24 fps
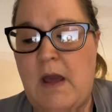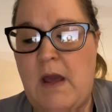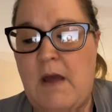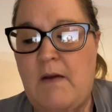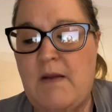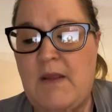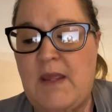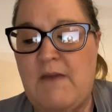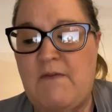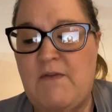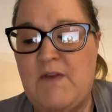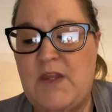
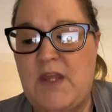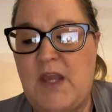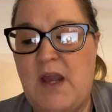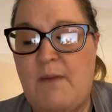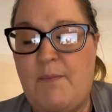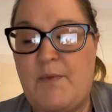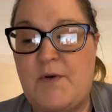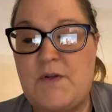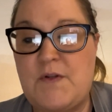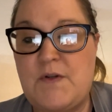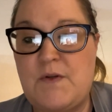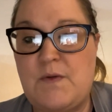given the
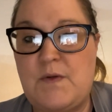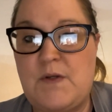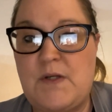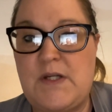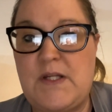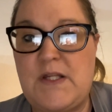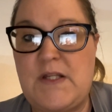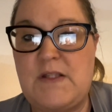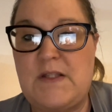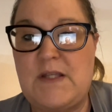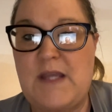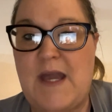
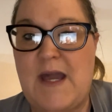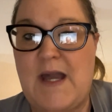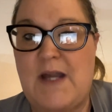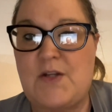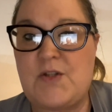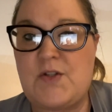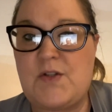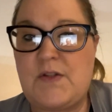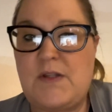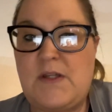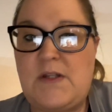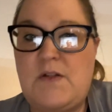opportunity to
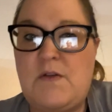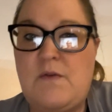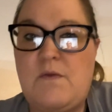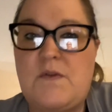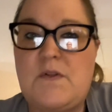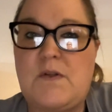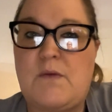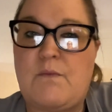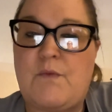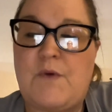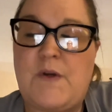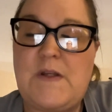actually do
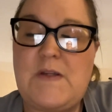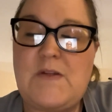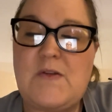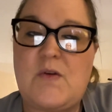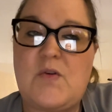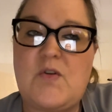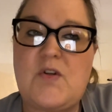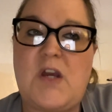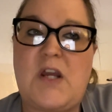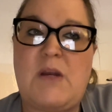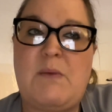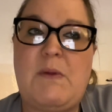some
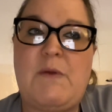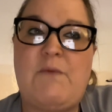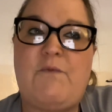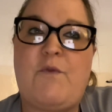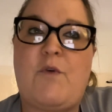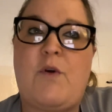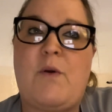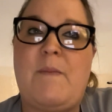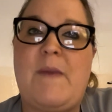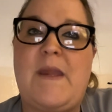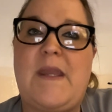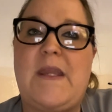research on it
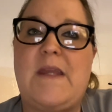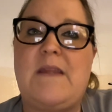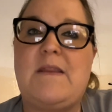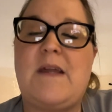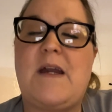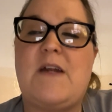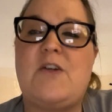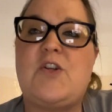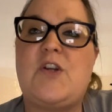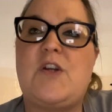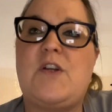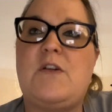before making
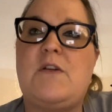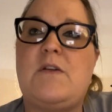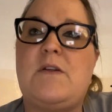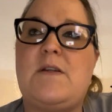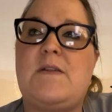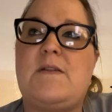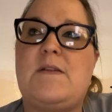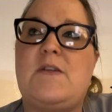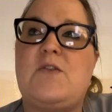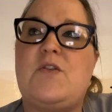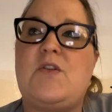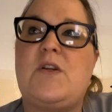that
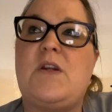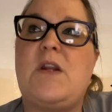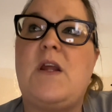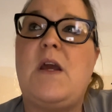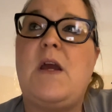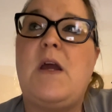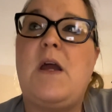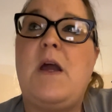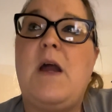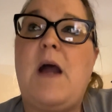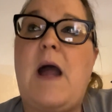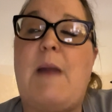decision,
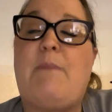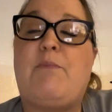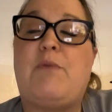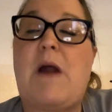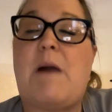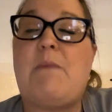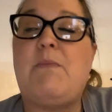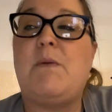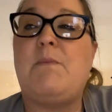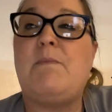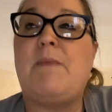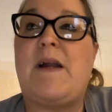
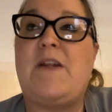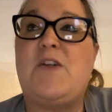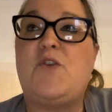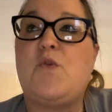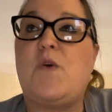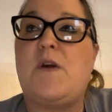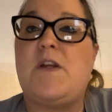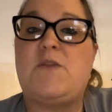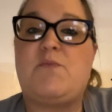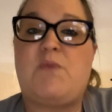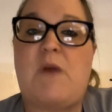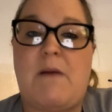my
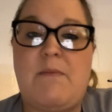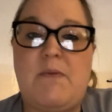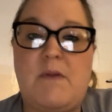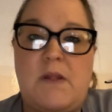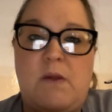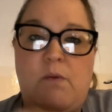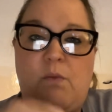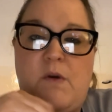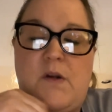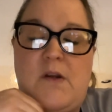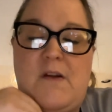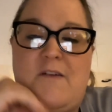choice probably
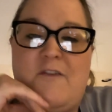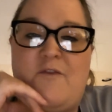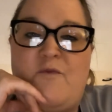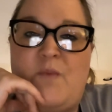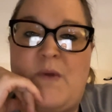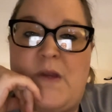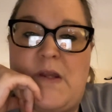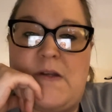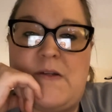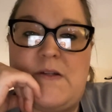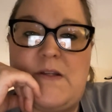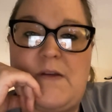would have
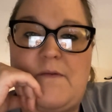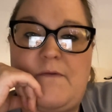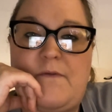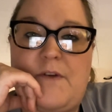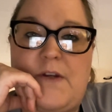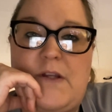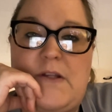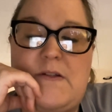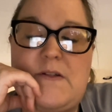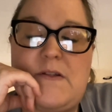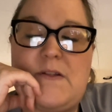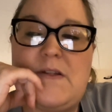been
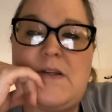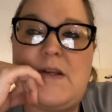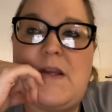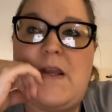different.